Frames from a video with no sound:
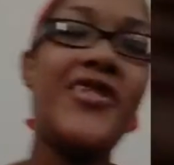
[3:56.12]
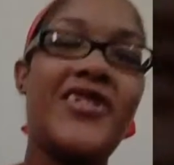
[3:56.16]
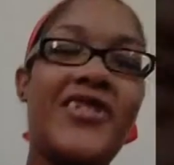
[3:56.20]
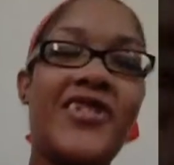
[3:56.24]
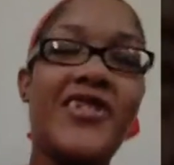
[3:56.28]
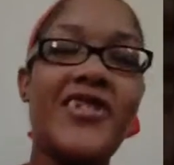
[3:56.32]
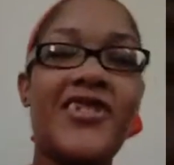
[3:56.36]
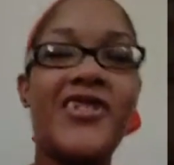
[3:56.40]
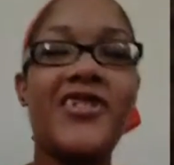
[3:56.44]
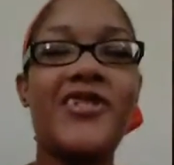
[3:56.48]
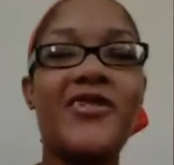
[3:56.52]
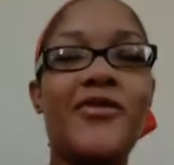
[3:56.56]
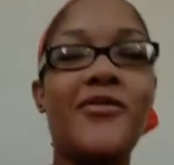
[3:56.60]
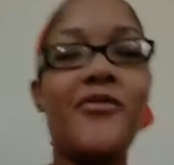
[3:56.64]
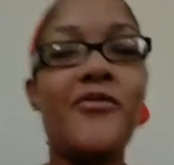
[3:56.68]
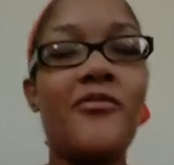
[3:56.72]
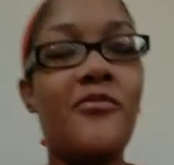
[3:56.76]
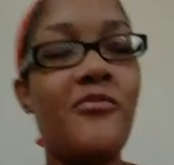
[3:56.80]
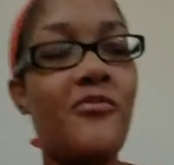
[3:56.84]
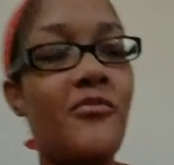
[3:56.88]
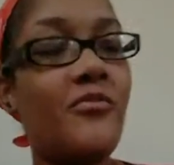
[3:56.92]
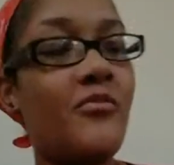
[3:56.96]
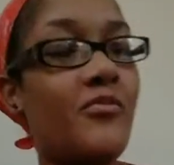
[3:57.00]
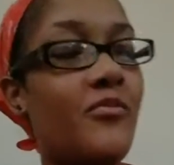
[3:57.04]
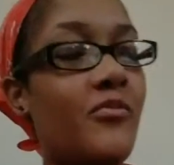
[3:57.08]
just
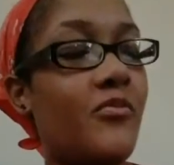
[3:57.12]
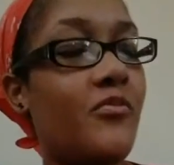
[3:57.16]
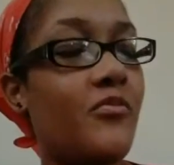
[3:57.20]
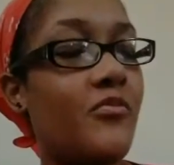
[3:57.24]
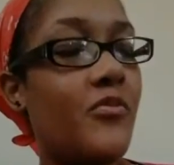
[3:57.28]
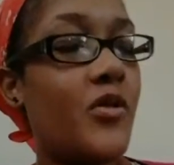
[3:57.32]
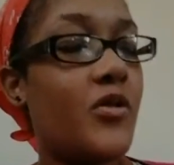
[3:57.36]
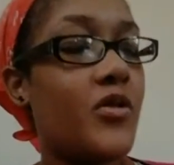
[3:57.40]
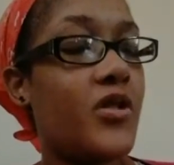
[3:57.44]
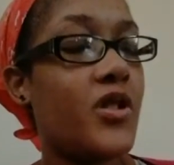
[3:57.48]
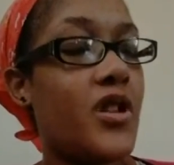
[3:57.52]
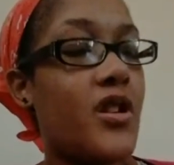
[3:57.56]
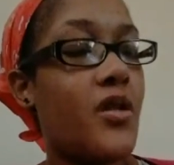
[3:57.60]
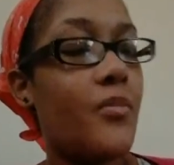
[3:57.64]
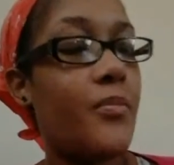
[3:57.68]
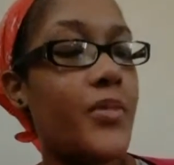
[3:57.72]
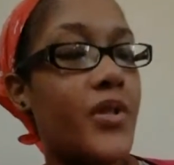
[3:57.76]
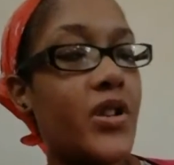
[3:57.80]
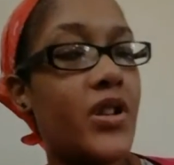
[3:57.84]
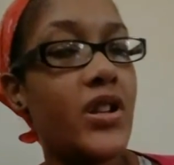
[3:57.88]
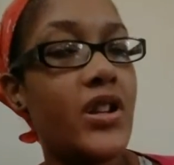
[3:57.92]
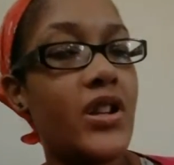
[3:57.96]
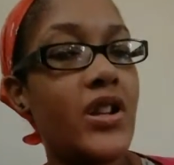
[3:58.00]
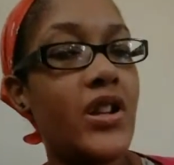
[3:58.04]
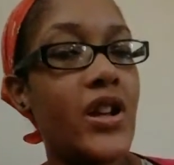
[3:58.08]
woke up and
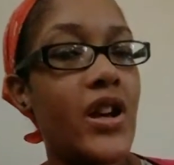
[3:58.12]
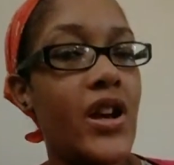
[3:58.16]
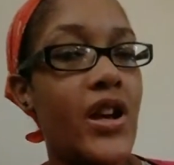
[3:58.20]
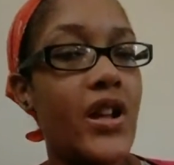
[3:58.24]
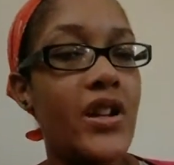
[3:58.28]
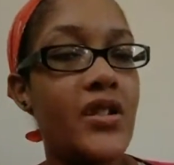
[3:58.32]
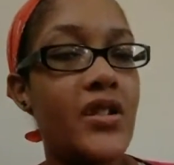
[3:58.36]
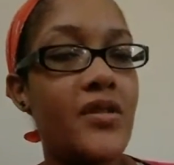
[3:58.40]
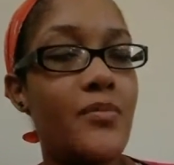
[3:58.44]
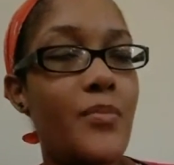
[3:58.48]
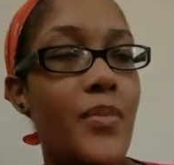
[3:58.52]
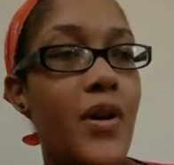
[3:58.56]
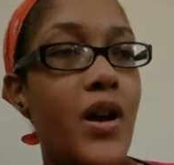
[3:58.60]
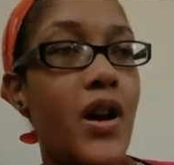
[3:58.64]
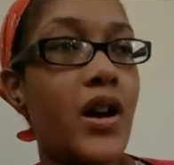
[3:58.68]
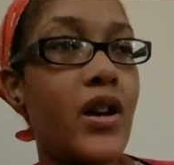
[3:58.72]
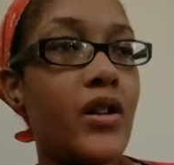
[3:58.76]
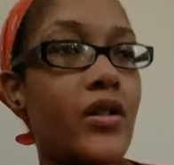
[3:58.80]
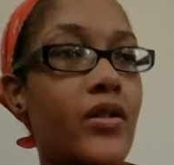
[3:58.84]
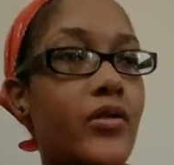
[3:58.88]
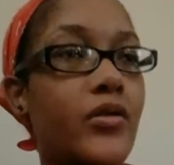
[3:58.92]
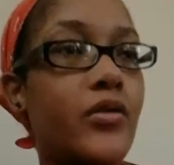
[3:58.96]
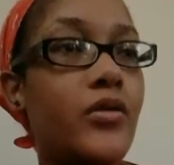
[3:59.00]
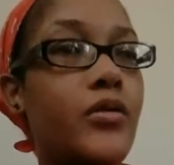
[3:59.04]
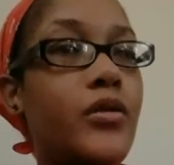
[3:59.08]
he had his
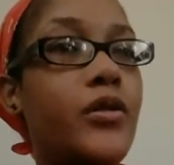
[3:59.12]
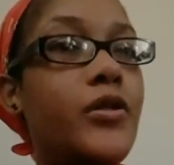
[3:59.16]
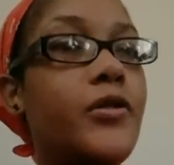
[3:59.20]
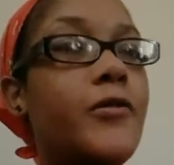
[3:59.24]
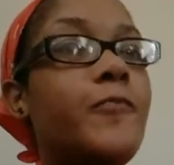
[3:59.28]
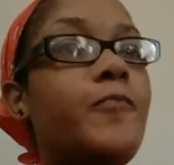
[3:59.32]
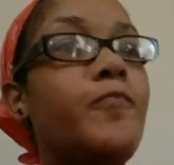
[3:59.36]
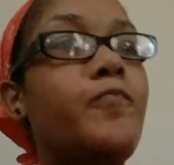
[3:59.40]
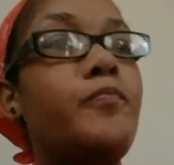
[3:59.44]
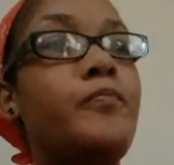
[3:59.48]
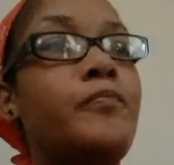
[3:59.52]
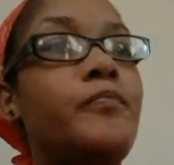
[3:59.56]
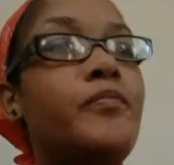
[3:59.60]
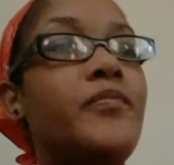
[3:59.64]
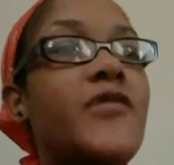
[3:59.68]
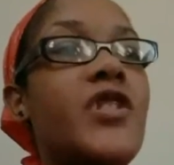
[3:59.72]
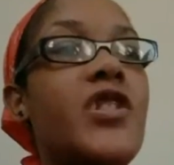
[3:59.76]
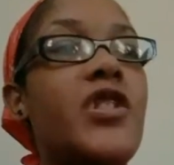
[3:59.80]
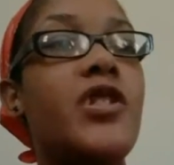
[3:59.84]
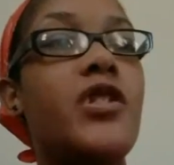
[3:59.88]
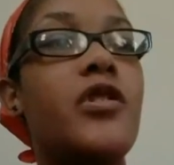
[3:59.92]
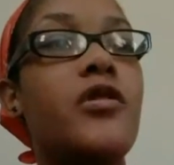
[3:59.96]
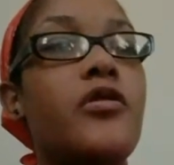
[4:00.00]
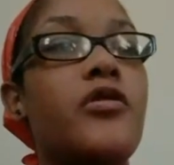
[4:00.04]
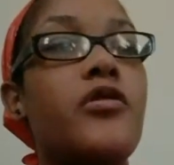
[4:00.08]
bottle he
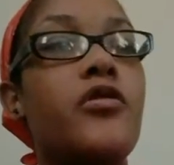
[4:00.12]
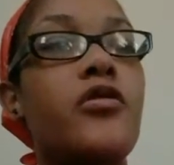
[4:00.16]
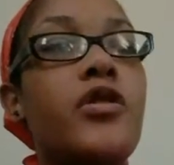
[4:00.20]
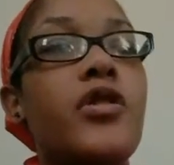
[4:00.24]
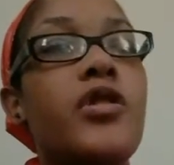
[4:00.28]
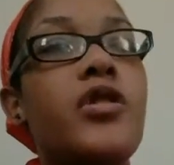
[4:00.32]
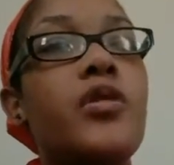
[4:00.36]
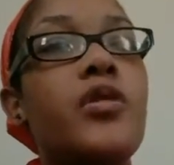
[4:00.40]
still drinks